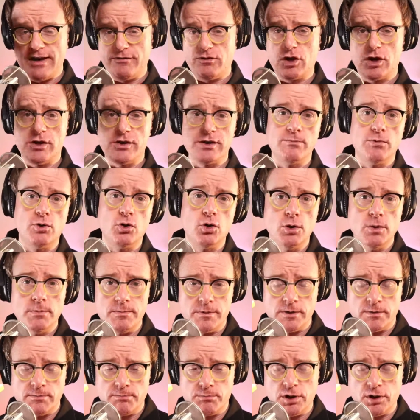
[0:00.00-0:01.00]
I've got them all
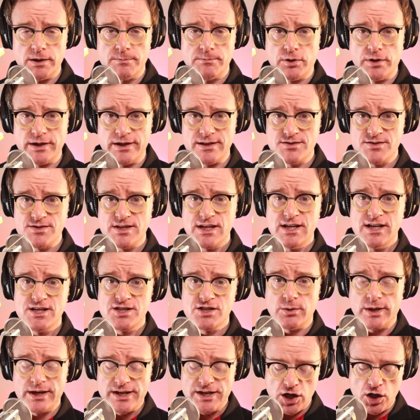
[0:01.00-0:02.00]
bullet points,
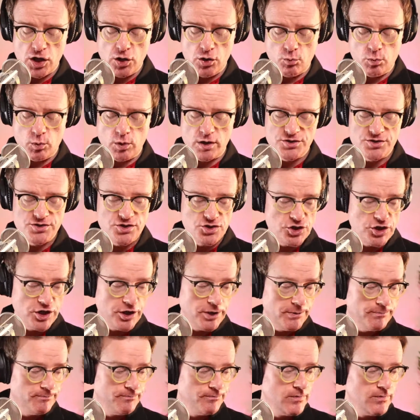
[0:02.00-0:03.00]
so I know what to do.